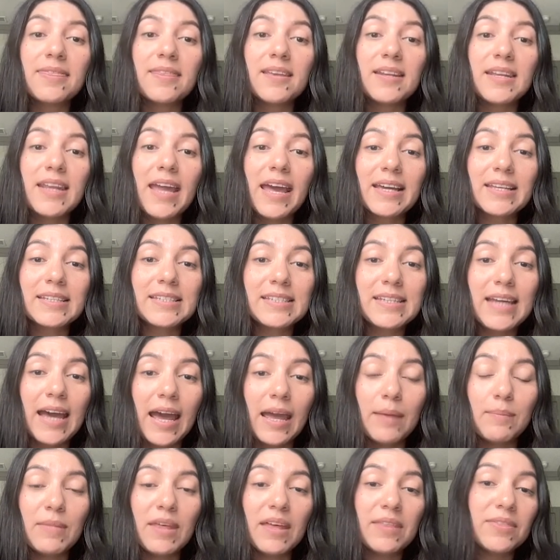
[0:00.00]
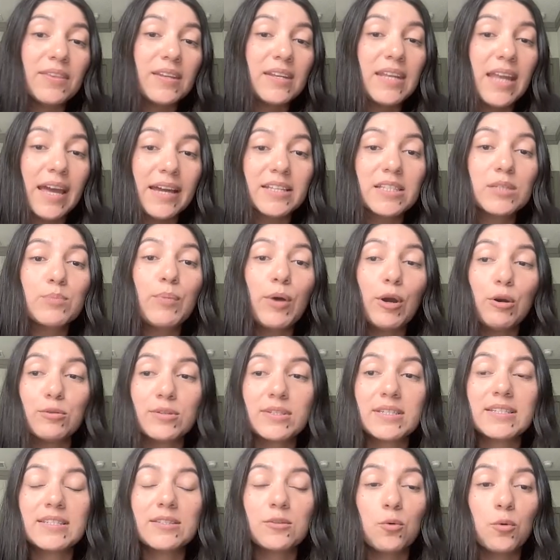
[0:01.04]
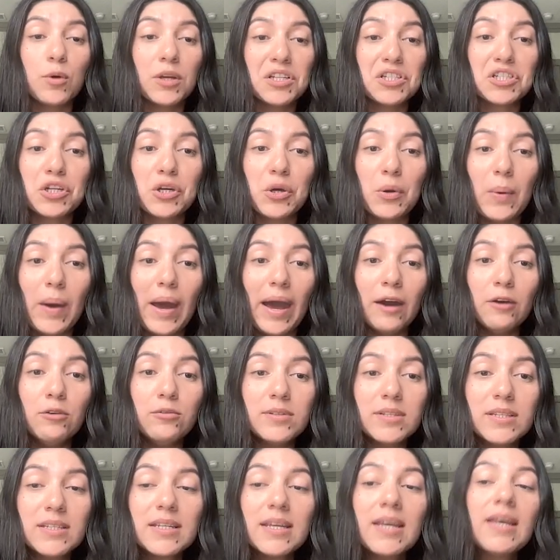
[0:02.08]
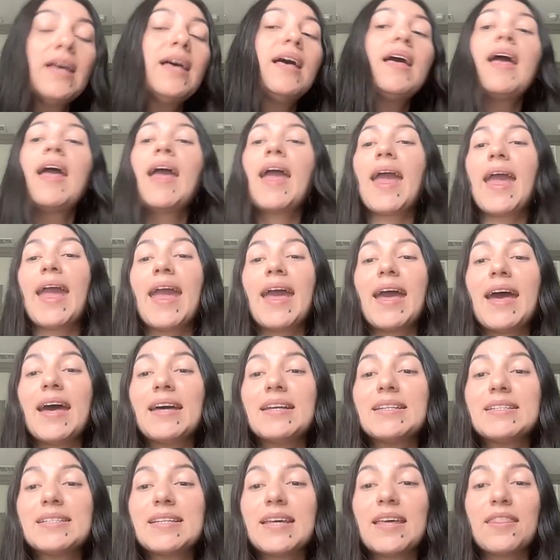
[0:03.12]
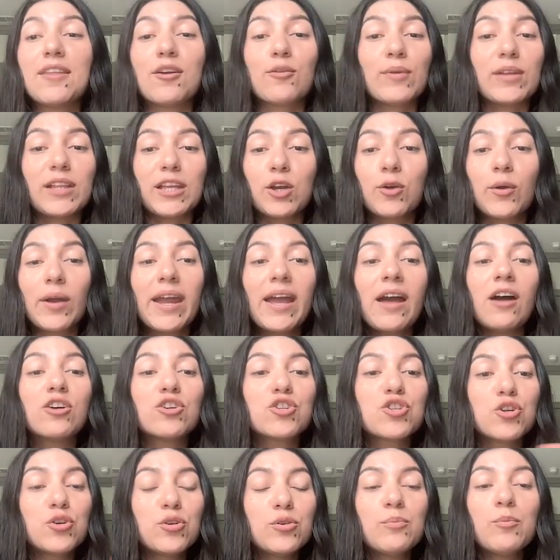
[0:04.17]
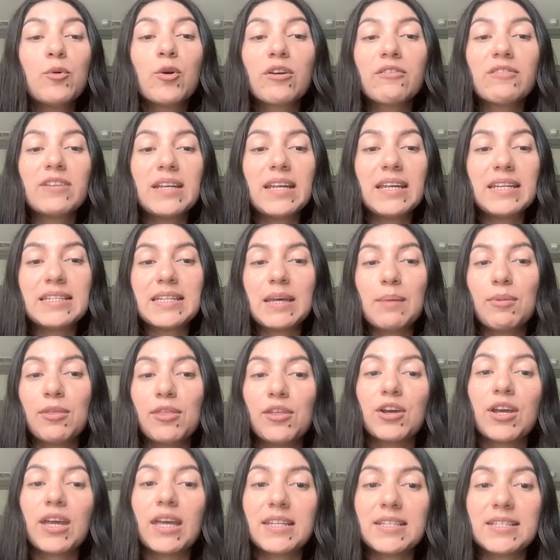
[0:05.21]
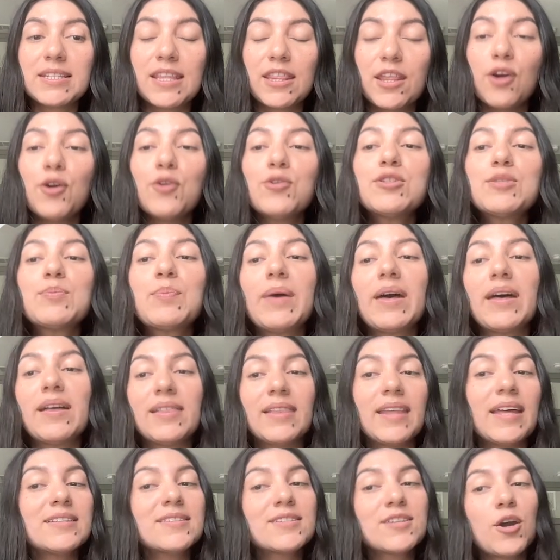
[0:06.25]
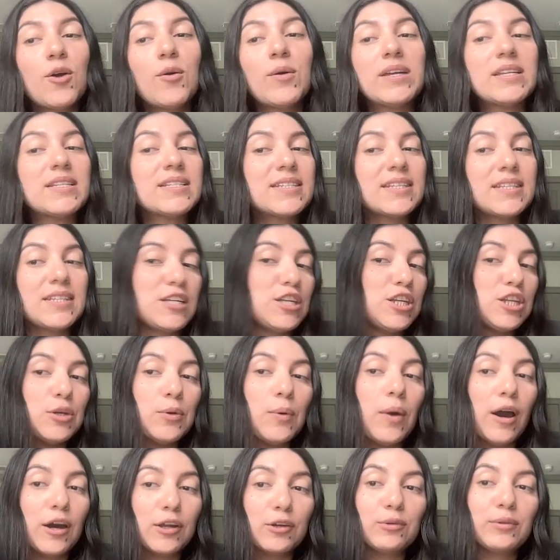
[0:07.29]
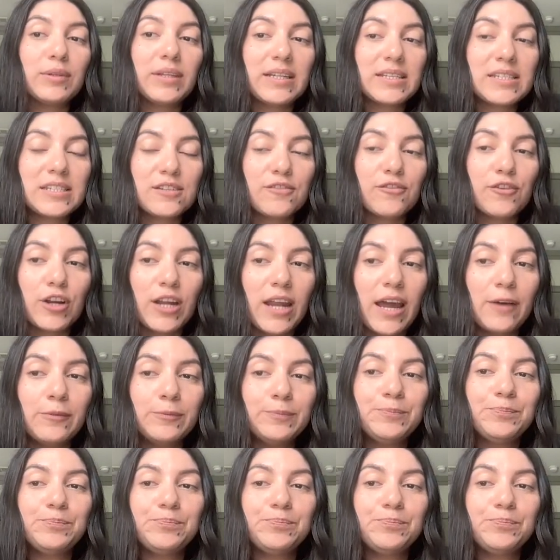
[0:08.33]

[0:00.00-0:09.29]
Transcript: and the next time that the next post is going to go out. And they're really great. I'll show you more of an in-depth look into those, but let's go into the new auto list for now.